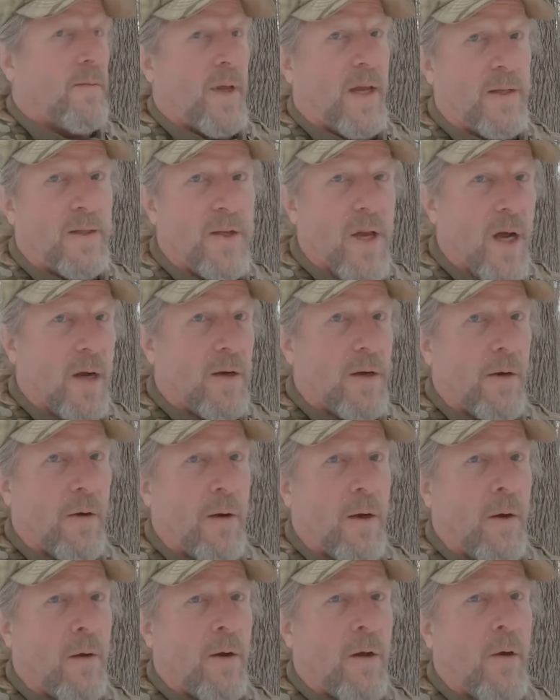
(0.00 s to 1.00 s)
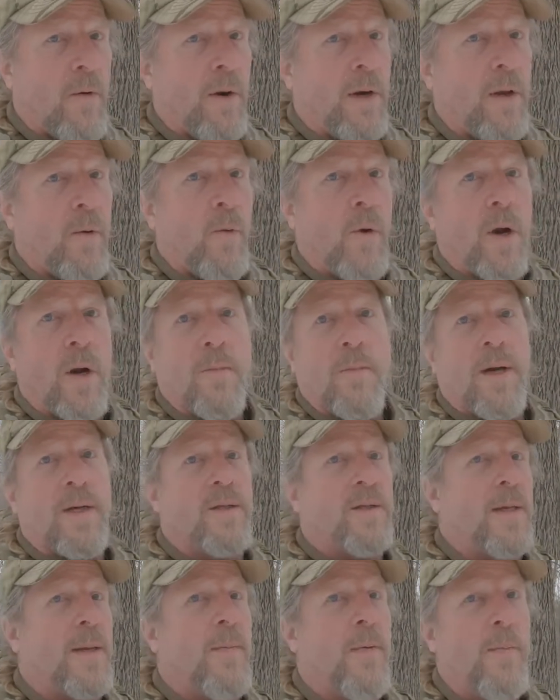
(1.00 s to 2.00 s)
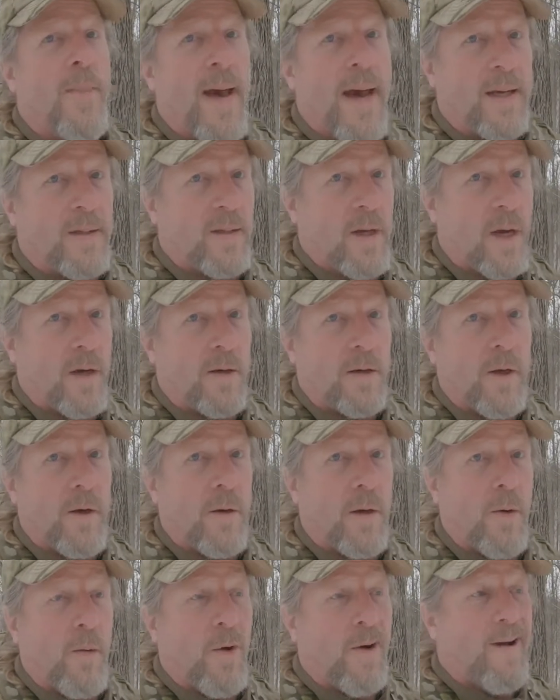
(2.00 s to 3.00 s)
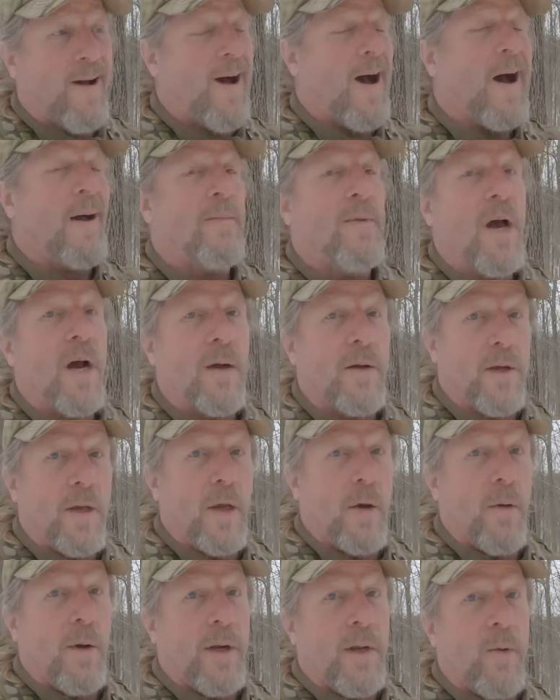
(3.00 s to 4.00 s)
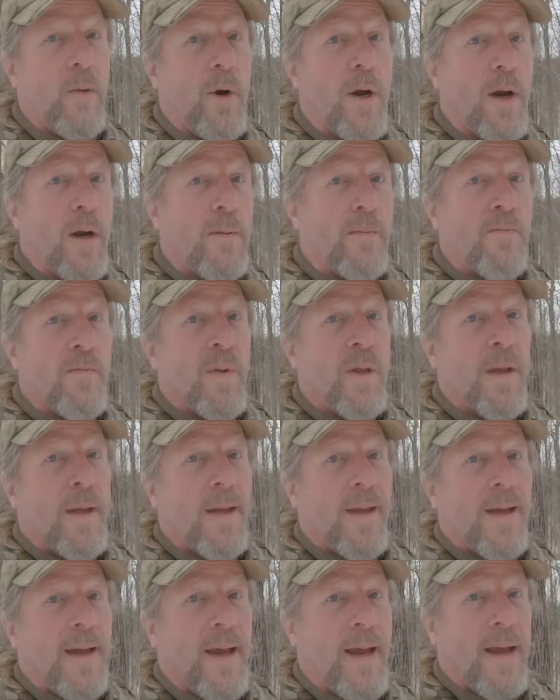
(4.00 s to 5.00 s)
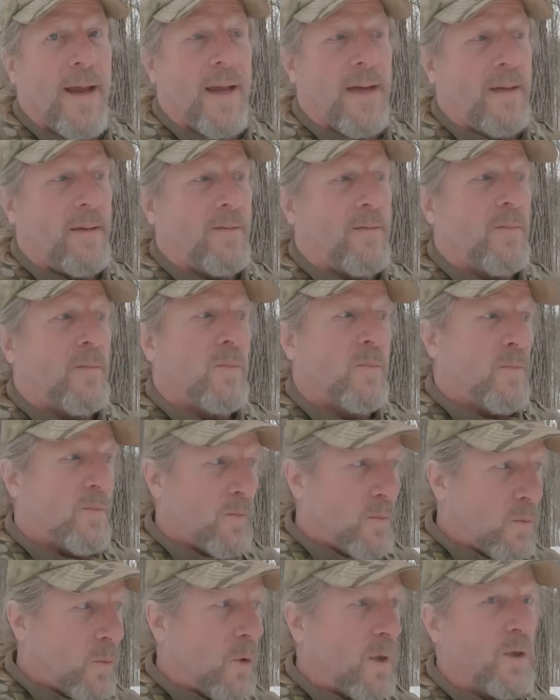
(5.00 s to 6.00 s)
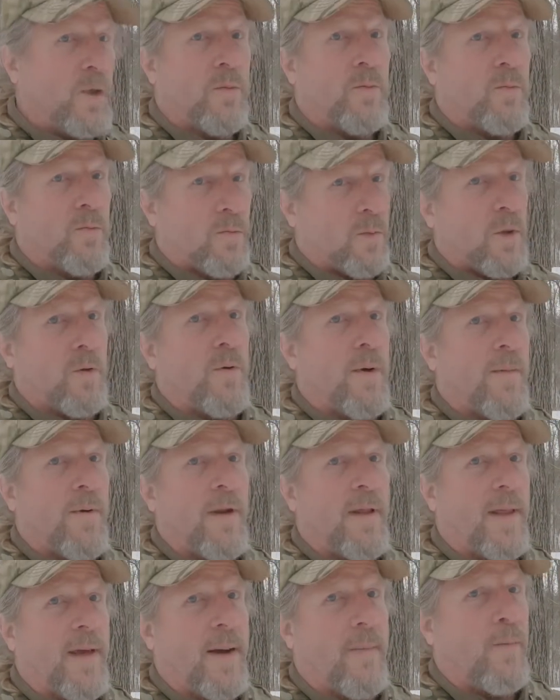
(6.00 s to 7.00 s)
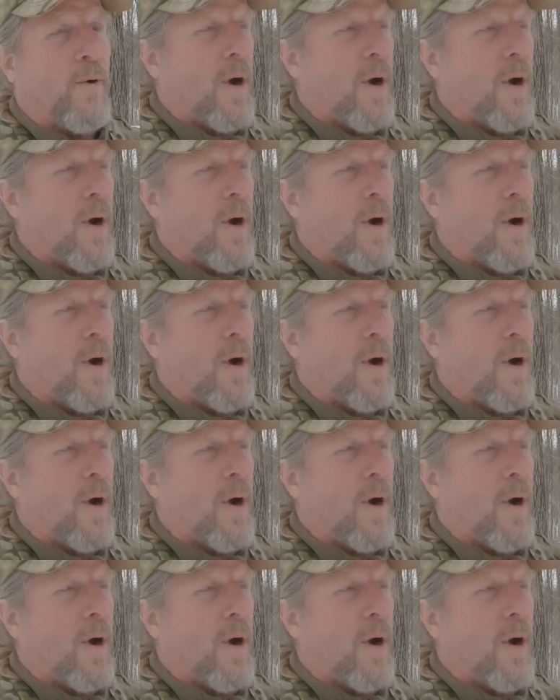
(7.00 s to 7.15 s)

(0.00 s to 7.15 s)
It's not going to go anywhere. My sleeping bag's not going to go anywhere. I'm not going to go anywhere. And which would remedy that